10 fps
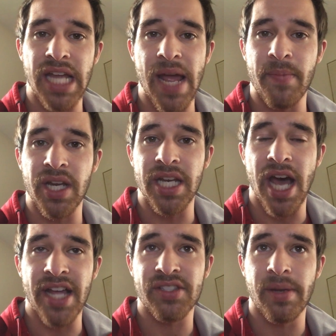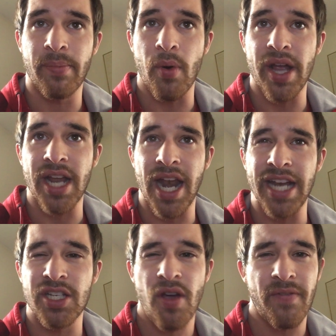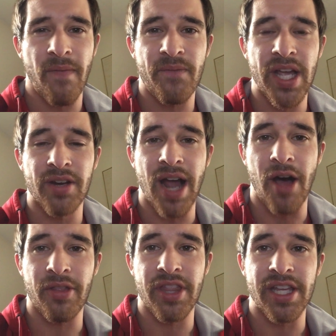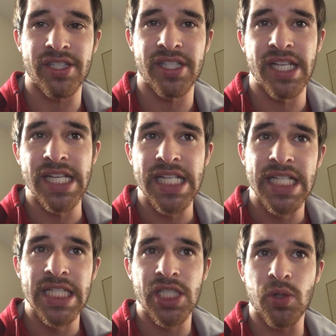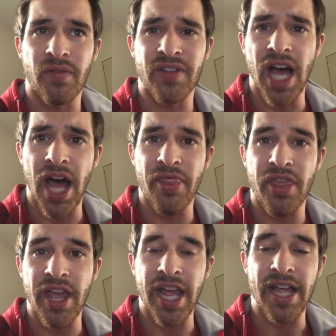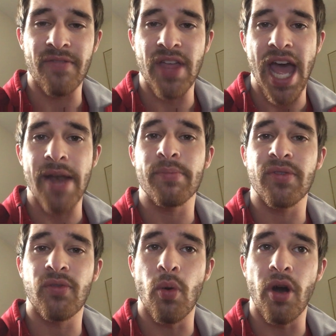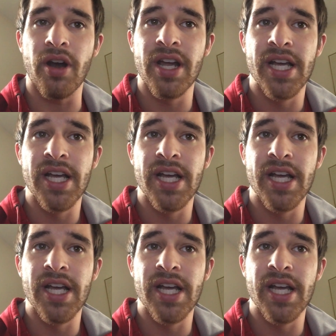I am going to die at some point, and I do have to figure out this sort of God thing if they hadn't before.